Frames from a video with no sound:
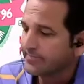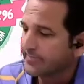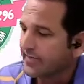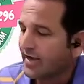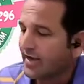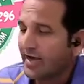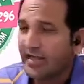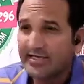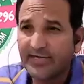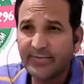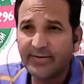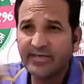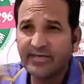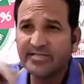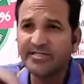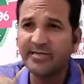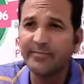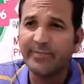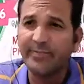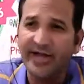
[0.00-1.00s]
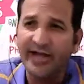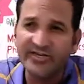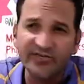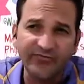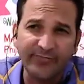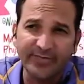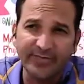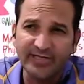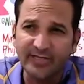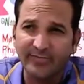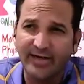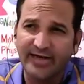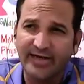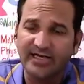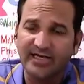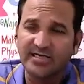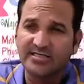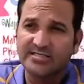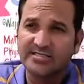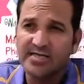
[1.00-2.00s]
Algebra is the branch of
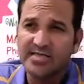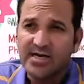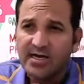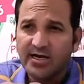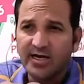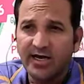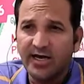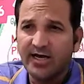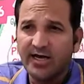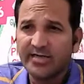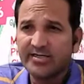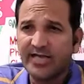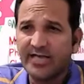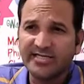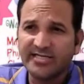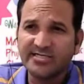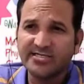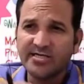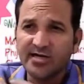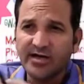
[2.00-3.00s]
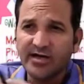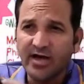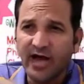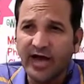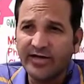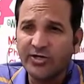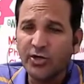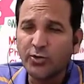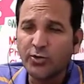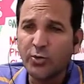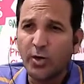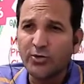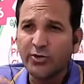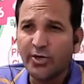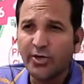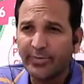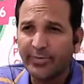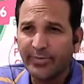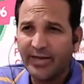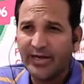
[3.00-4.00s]
mathematics. I don't want to
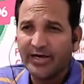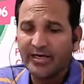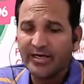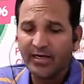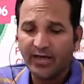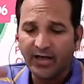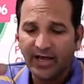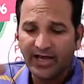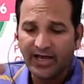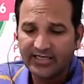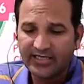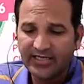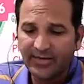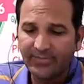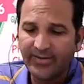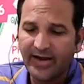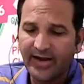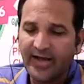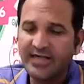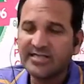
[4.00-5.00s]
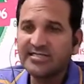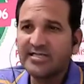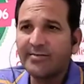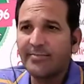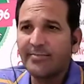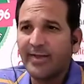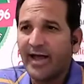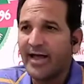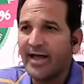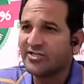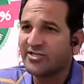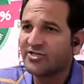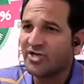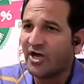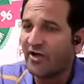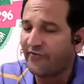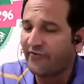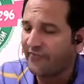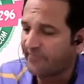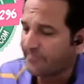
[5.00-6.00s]
repeat. Algebra is the branch
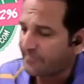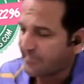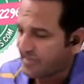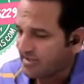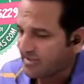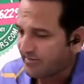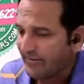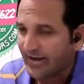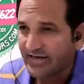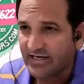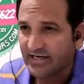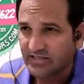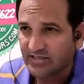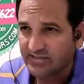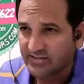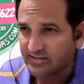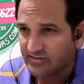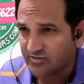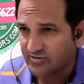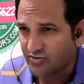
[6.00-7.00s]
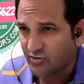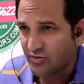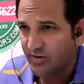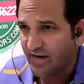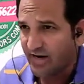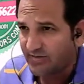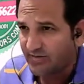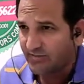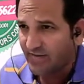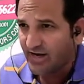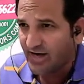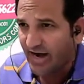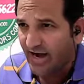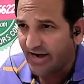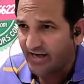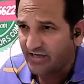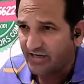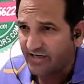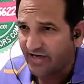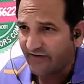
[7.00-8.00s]
of mathematics. So let me
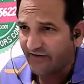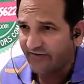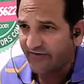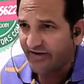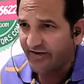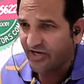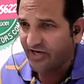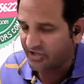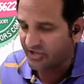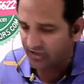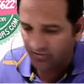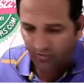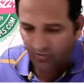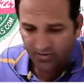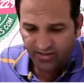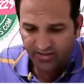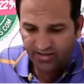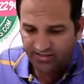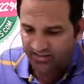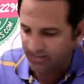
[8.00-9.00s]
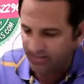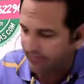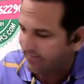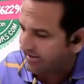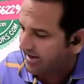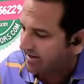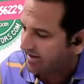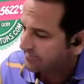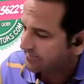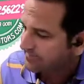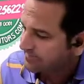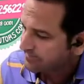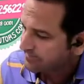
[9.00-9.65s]
write the definition. What is algebra?